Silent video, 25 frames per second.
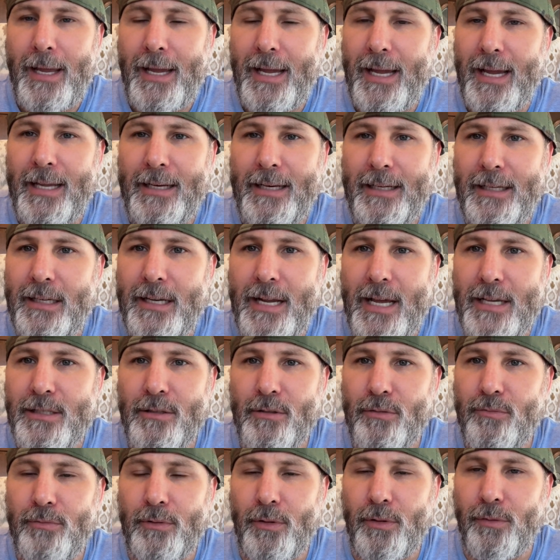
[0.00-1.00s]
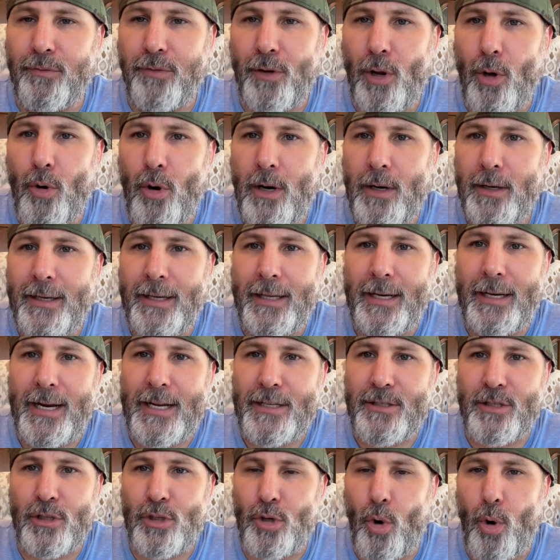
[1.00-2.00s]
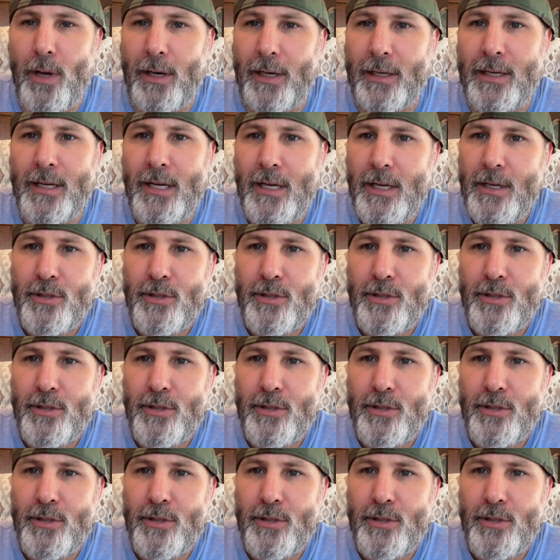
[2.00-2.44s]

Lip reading: And then there's the floor and then there's the toilet.